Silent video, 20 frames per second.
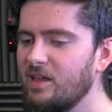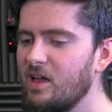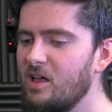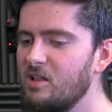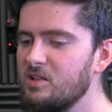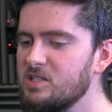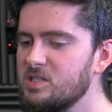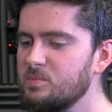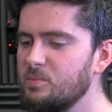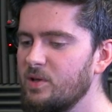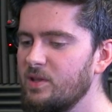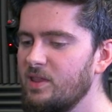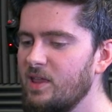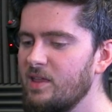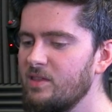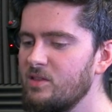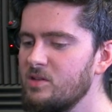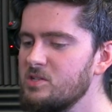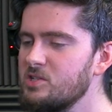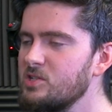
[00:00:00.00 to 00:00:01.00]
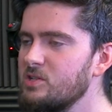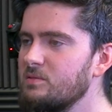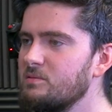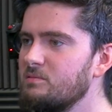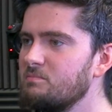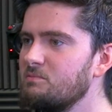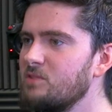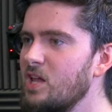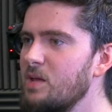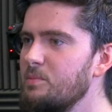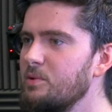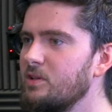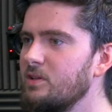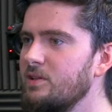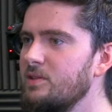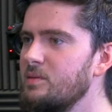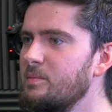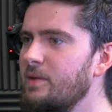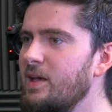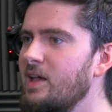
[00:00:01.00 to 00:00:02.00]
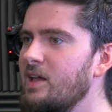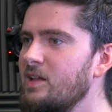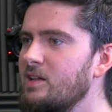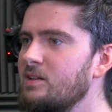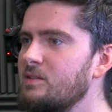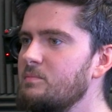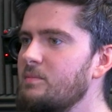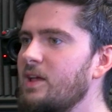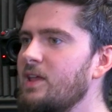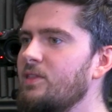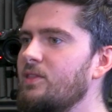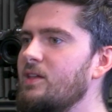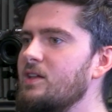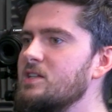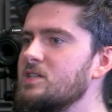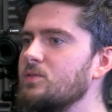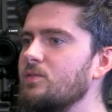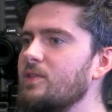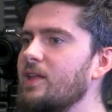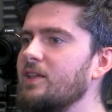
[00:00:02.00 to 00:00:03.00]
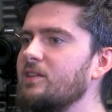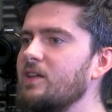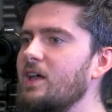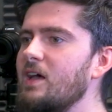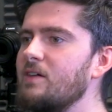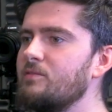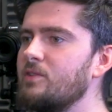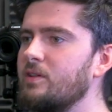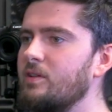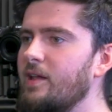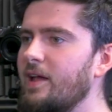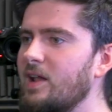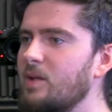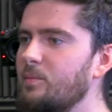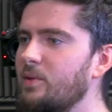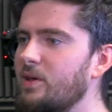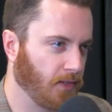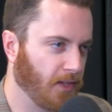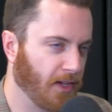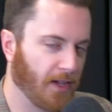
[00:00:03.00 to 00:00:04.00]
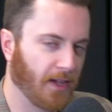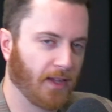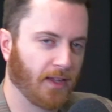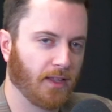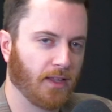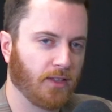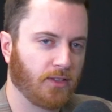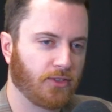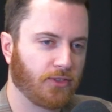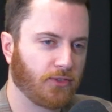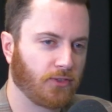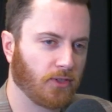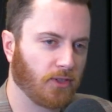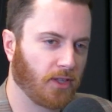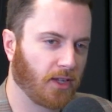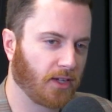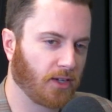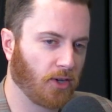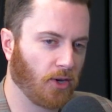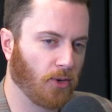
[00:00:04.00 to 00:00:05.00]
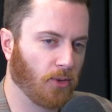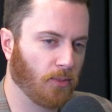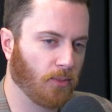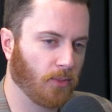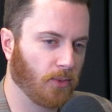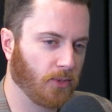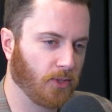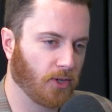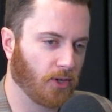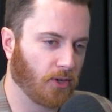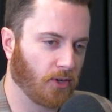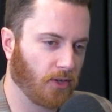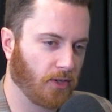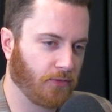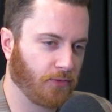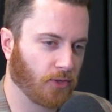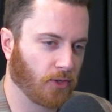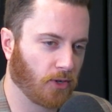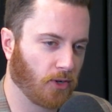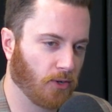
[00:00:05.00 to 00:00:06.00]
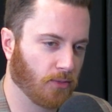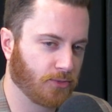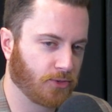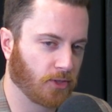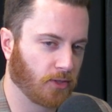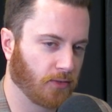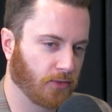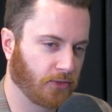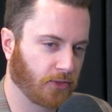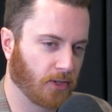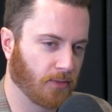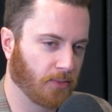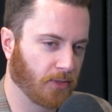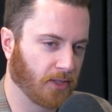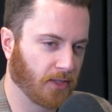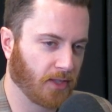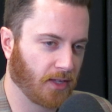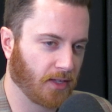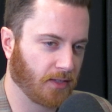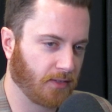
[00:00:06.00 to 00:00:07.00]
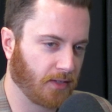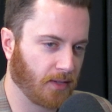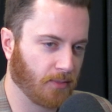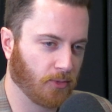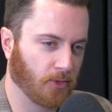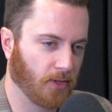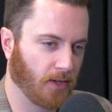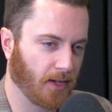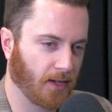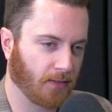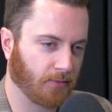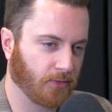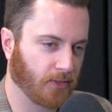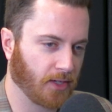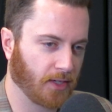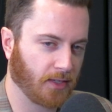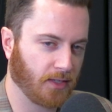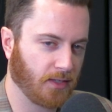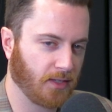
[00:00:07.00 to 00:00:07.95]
else, but those are typically the main things that we like to have on the landing Yeah, it's like home, if you're a home service company, a lot of time we'll have like,